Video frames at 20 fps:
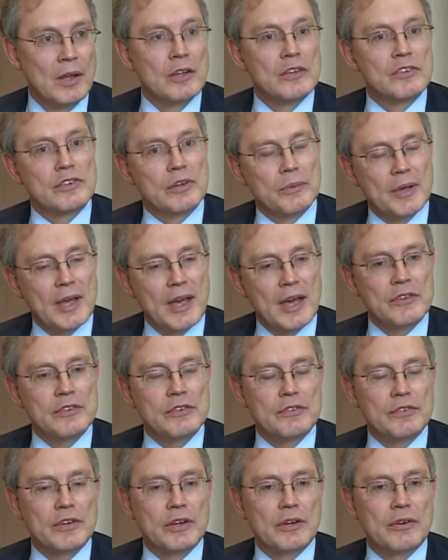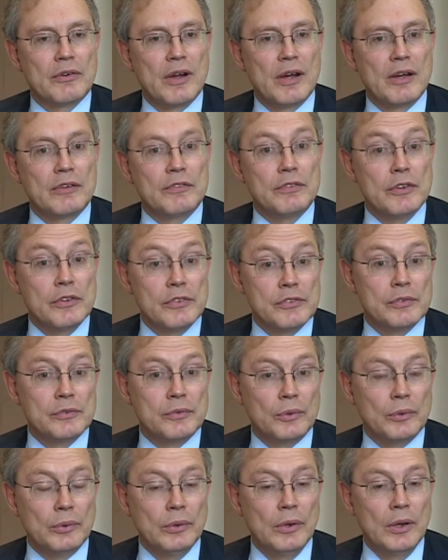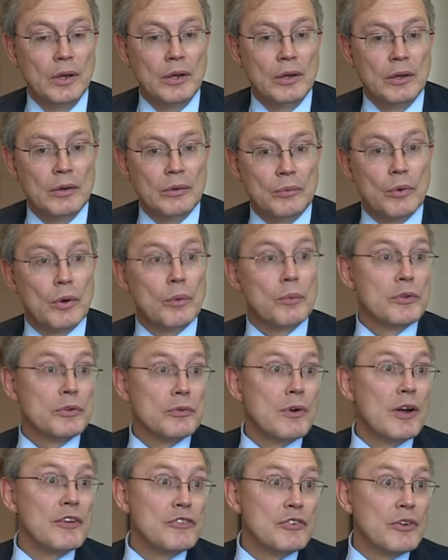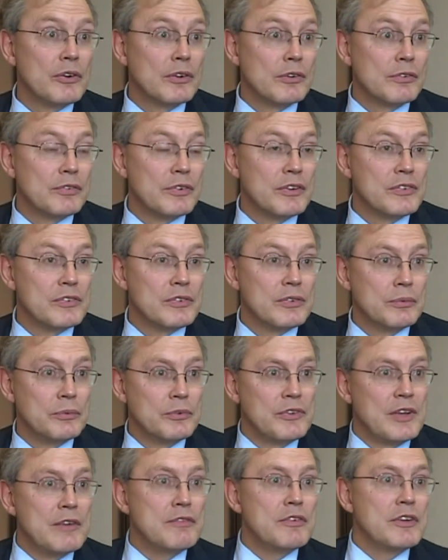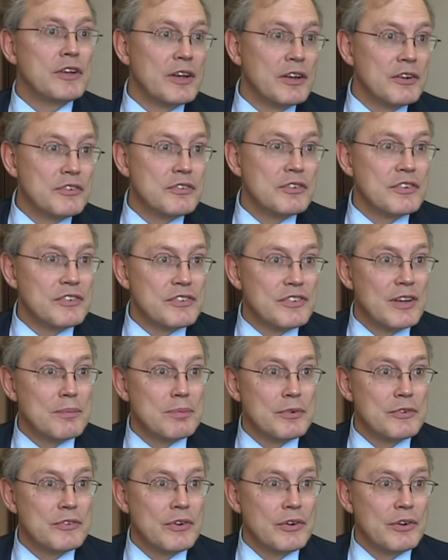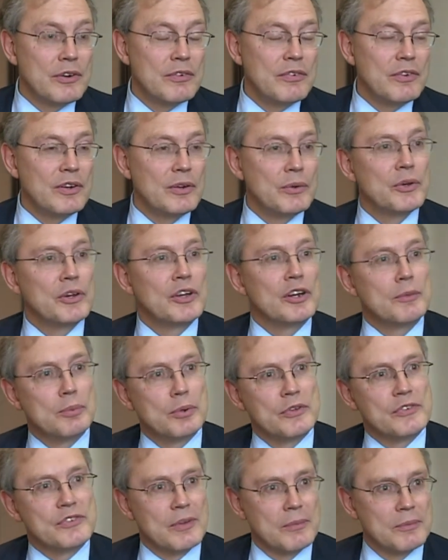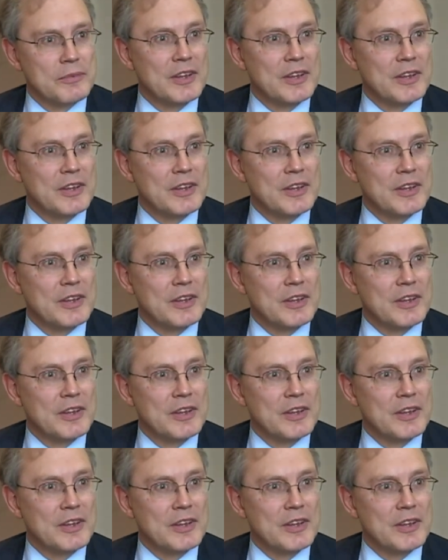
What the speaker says: So we had to figure out, first of all, what were the right geographies? Was every country a separate geography, or were we going to put some